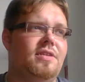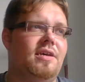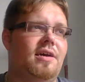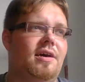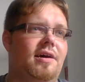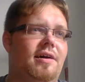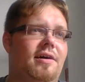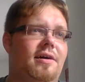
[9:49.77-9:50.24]

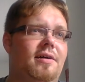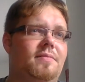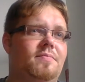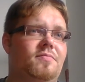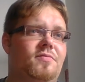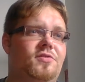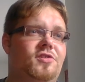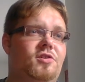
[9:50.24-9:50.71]

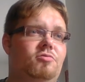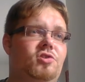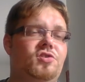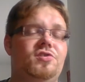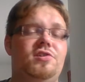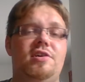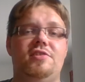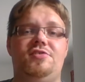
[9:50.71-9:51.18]
So
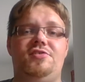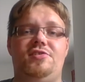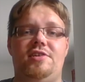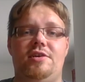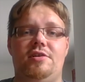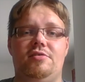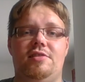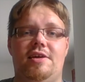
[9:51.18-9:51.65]
just
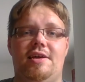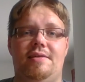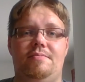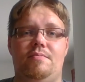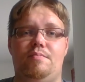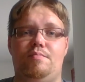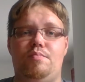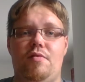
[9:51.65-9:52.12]
consider
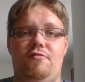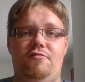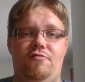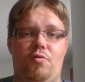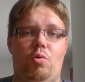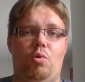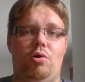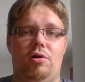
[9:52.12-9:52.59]
that
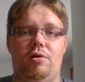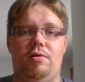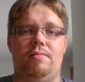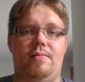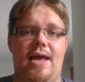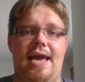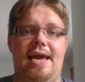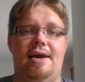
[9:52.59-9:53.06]

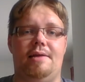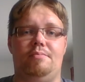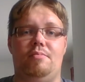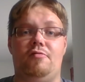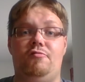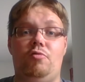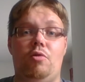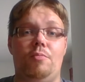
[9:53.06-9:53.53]
beforehand,
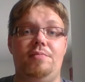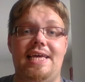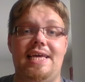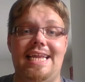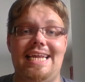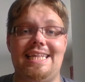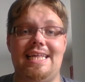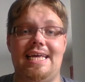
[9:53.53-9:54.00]
before
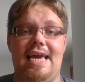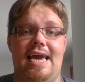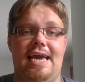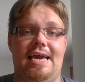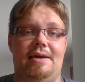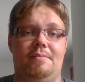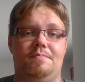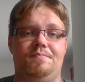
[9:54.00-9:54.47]
beginning the
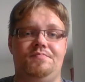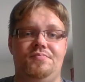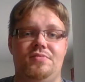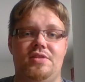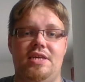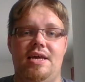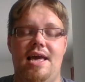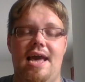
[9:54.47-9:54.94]
game.
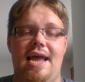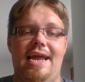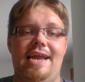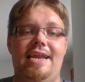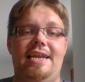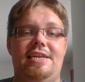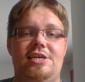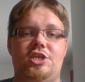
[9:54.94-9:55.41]

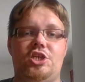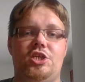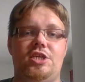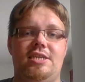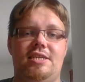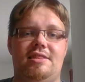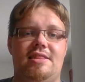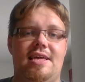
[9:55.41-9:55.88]
In
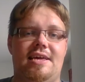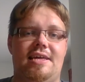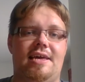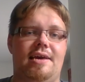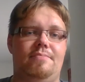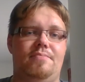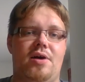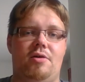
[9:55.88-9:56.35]
addition to
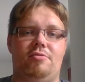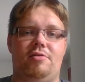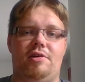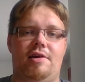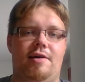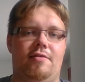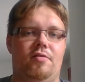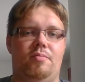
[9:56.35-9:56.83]
thinking about the
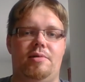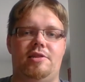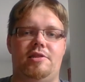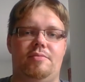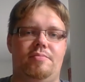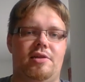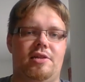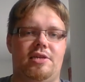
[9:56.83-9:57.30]
government,
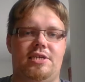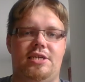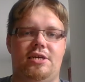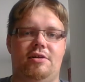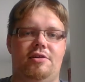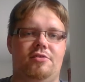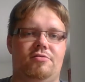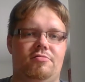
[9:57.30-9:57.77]
the
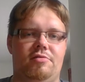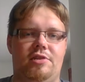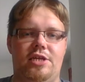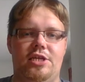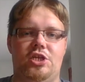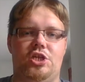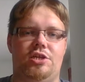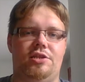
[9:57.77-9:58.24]
military, the
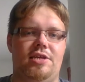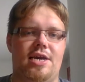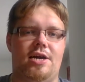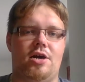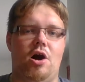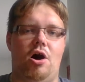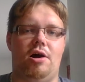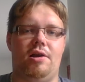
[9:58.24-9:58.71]
religion, the
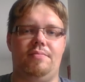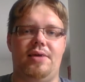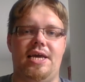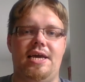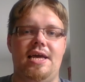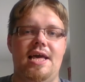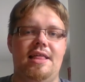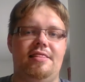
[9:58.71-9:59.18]

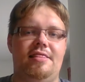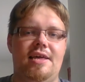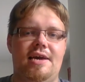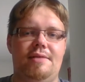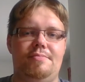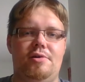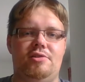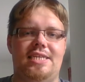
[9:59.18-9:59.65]
economy,
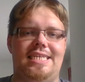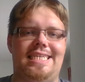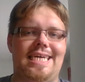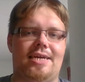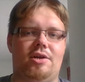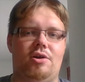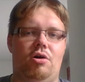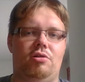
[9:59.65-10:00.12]
think about the
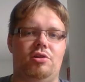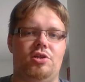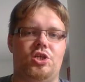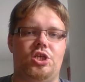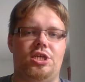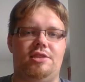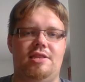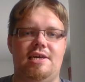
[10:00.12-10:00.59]

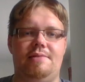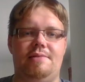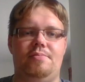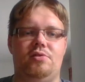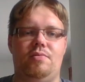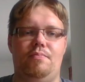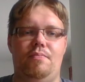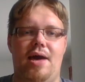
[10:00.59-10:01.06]
technology, think
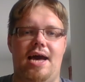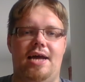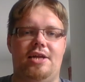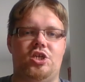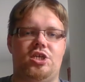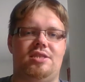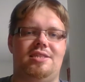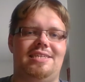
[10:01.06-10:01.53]
about the
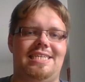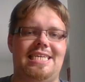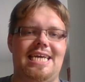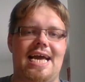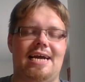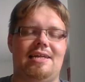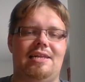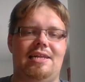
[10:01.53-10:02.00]
magic, the
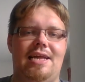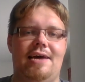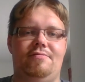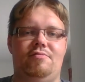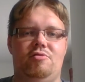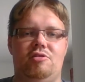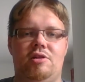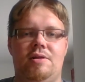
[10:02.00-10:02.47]
tech
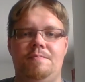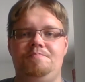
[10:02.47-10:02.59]
level.